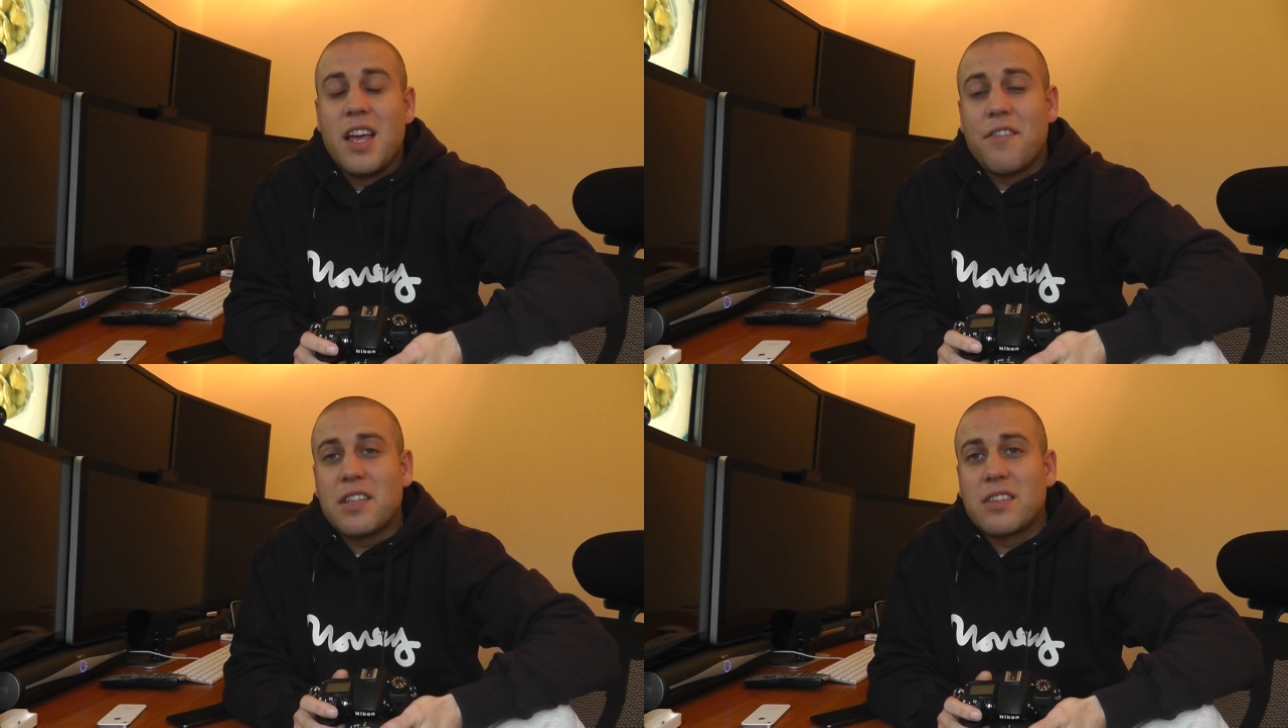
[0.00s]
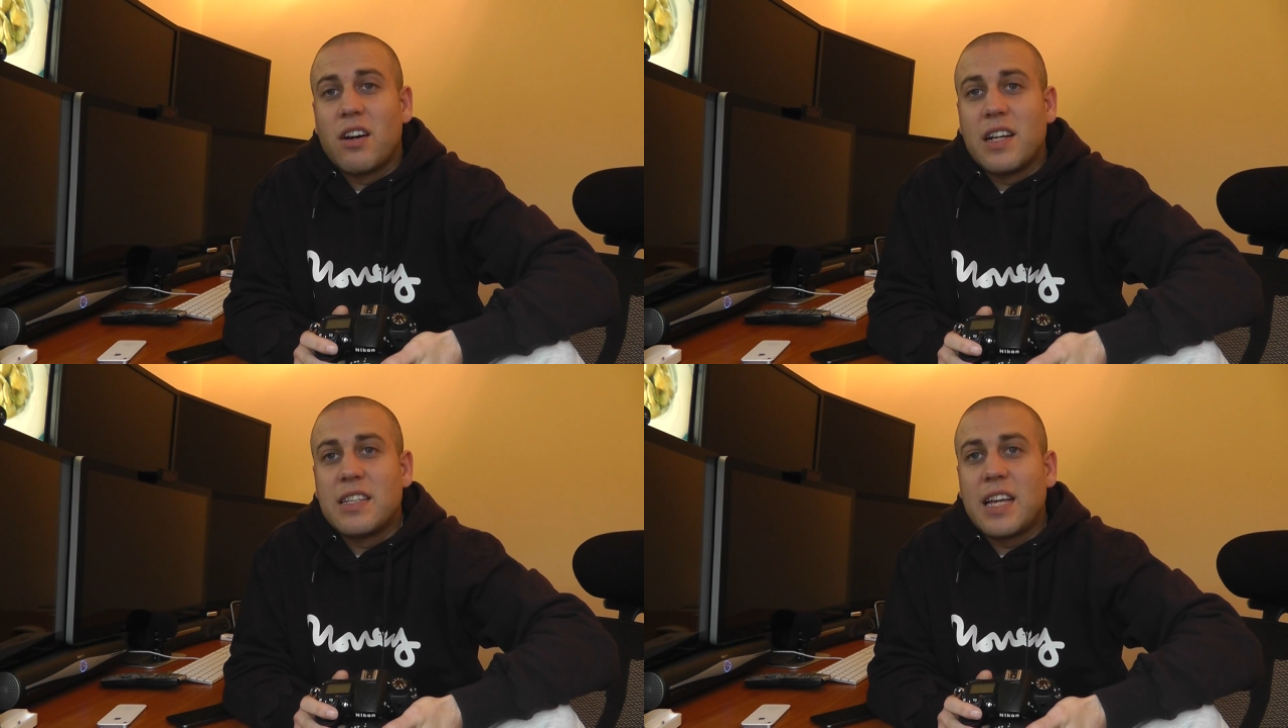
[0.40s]
If it's
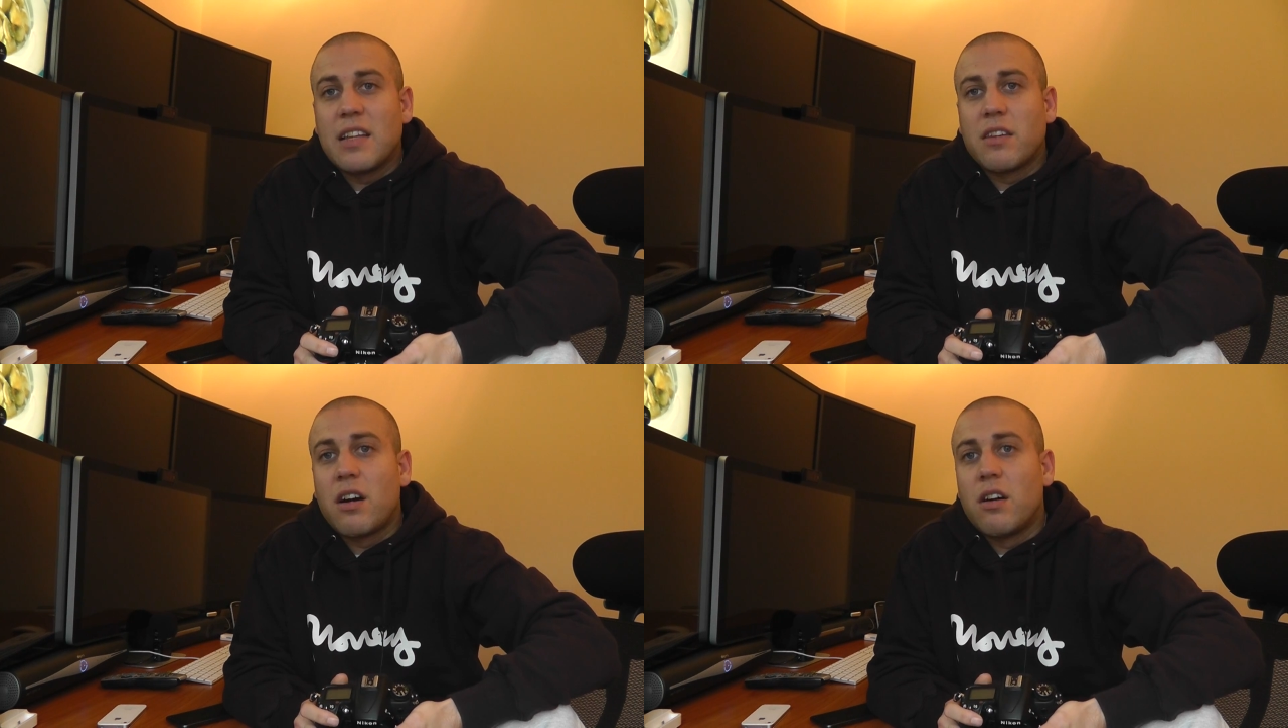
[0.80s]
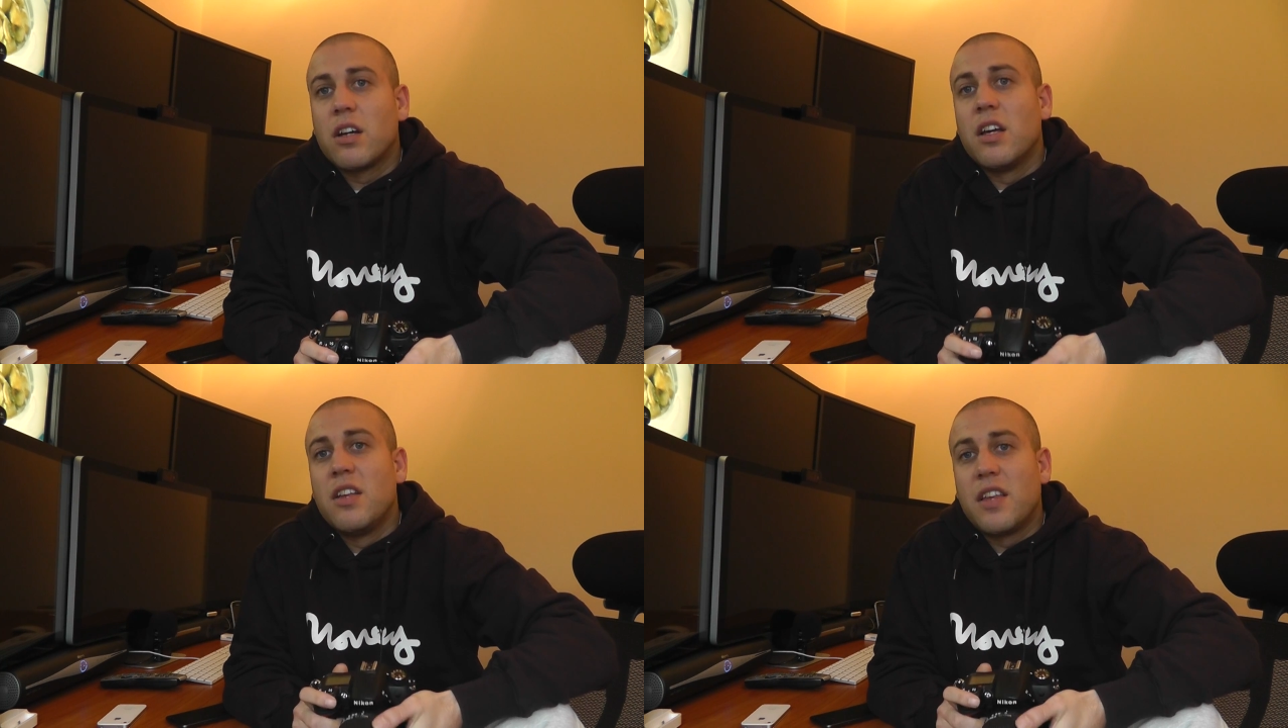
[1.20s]
starting to get
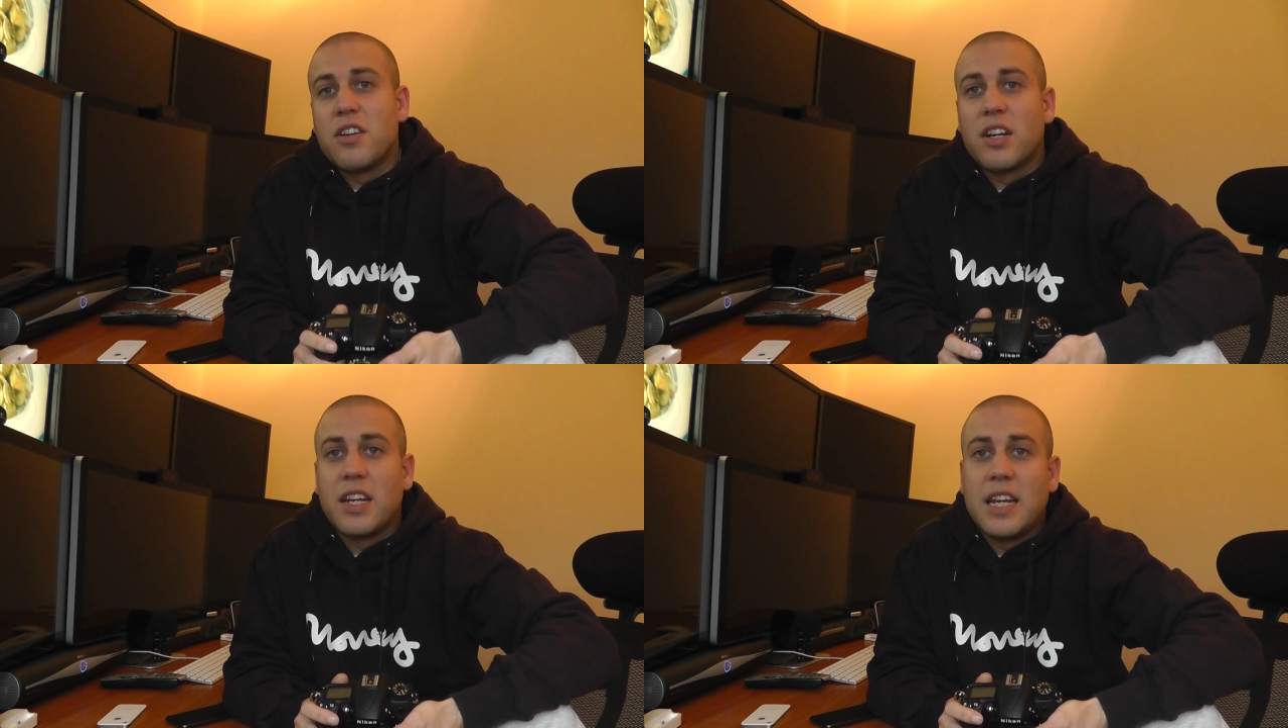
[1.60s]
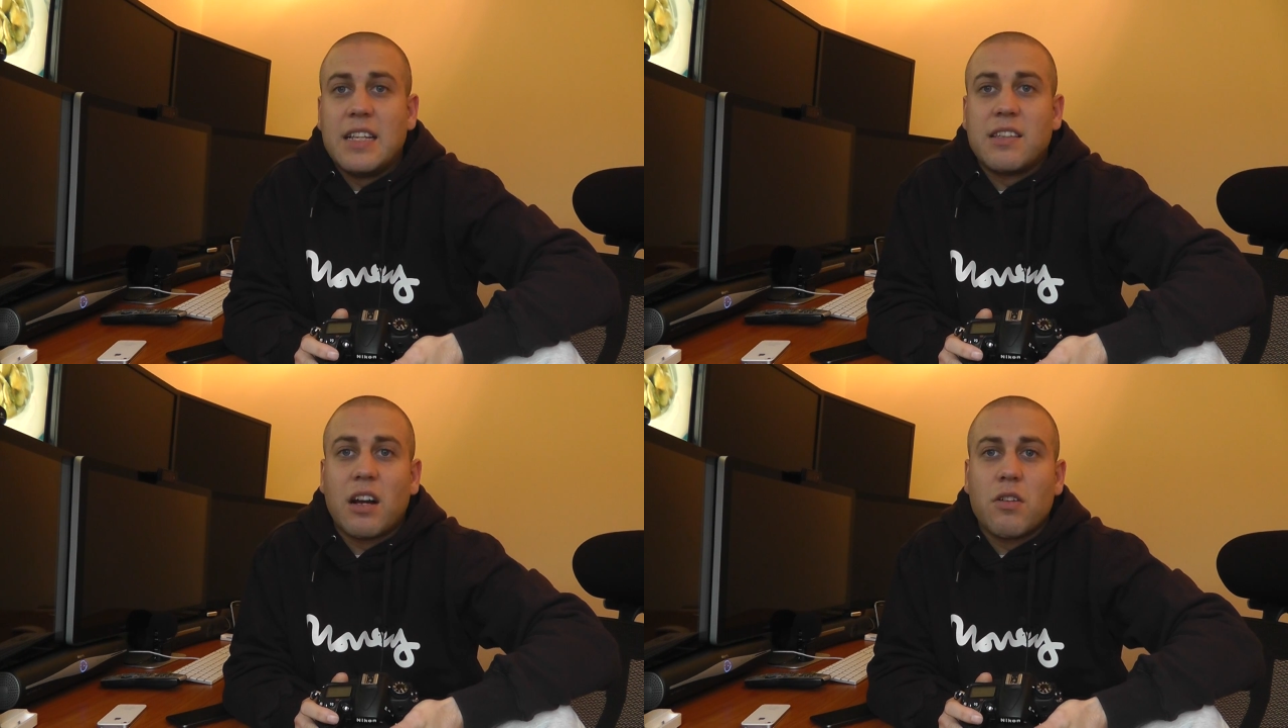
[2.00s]
dark, then you're going to
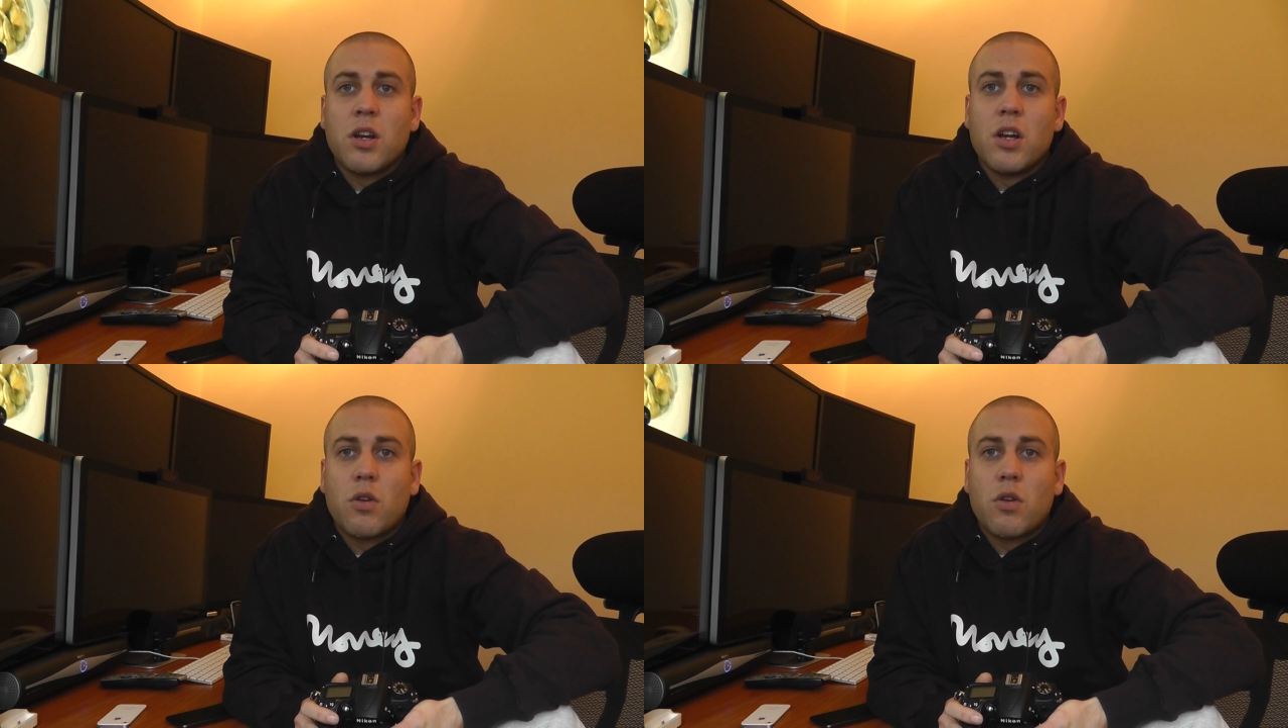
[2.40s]
need to go